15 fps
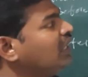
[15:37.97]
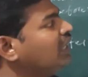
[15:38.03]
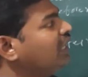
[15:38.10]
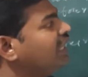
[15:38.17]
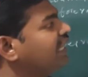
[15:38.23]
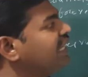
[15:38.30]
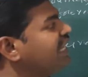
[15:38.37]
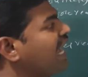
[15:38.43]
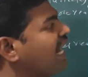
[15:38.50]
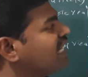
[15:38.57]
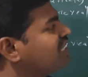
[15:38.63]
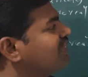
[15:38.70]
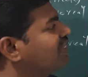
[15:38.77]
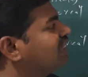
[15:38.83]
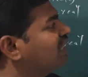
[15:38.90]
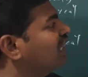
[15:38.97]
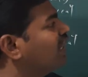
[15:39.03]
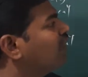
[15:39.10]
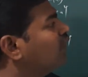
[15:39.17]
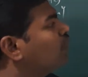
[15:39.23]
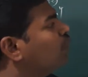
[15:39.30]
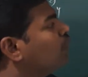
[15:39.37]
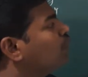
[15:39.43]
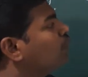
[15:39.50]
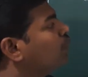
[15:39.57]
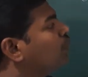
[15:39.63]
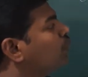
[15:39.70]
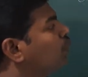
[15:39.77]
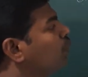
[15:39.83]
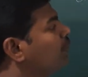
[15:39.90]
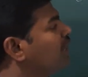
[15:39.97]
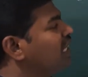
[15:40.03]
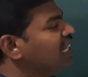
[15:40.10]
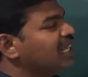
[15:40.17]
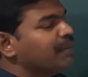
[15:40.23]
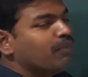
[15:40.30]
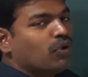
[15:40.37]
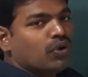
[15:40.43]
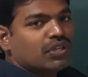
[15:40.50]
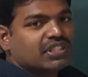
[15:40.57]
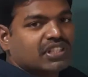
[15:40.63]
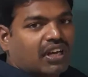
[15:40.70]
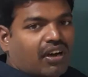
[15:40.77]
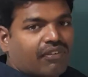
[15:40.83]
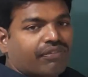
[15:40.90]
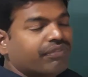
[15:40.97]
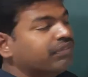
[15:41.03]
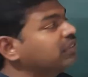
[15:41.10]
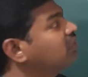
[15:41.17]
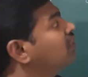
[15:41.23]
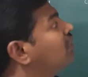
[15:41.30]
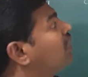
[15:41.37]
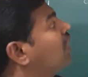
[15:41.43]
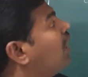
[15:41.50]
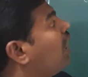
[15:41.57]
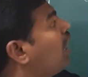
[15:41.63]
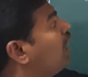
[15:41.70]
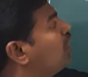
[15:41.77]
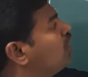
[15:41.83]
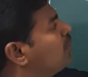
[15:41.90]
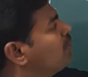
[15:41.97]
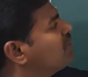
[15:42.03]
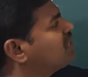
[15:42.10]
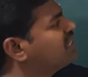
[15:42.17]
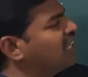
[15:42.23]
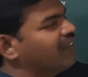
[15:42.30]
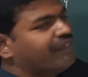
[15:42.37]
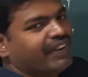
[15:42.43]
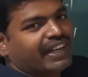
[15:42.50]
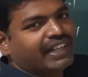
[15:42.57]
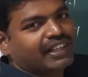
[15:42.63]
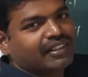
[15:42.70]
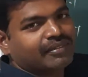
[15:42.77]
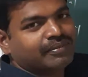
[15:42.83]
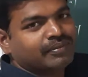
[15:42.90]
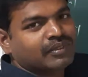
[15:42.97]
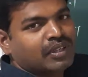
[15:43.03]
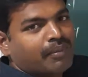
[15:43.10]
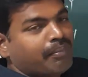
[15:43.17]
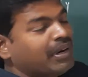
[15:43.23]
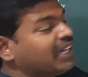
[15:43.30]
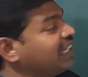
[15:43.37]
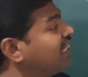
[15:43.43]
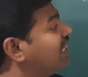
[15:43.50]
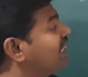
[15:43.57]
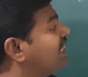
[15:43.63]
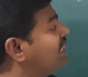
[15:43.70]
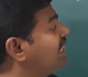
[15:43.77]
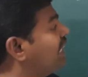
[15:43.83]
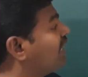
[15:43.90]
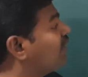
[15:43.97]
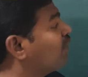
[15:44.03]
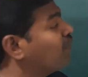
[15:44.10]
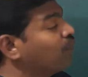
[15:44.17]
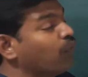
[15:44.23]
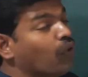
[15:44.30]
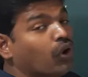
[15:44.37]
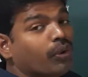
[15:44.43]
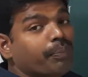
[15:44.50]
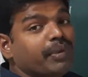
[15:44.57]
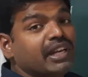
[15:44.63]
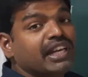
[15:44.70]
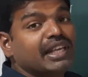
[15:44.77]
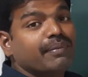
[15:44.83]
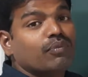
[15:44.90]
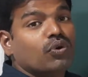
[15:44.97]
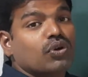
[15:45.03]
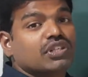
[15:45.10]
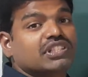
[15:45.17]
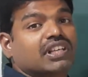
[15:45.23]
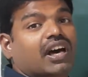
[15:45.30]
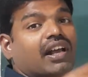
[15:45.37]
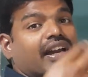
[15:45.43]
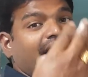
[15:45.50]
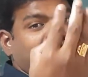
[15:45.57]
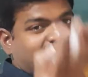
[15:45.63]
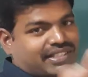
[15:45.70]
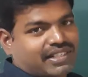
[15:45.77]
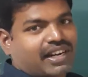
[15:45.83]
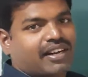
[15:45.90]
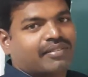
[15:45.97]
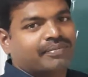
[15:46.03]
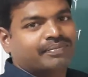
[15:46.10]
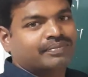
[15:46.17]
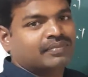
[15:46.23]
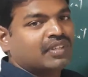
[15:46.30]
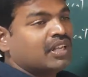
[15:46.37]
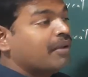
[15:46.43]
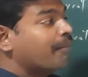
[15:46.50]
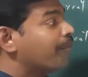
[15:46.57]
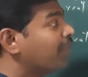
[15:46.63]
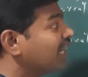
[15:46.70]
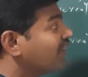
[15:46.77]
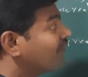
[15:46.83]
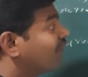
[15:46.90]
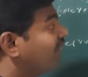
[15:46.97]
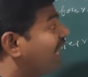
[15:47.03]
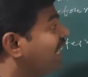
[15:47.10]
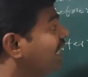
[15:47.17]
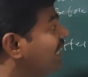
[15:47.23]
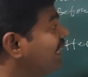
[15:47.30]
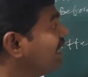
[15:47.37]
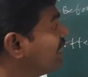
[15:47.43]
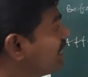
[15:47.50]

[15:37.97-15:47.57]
reacts with 2 millimoles of aluminum sulphate, but here 4 millimoles are extra. But why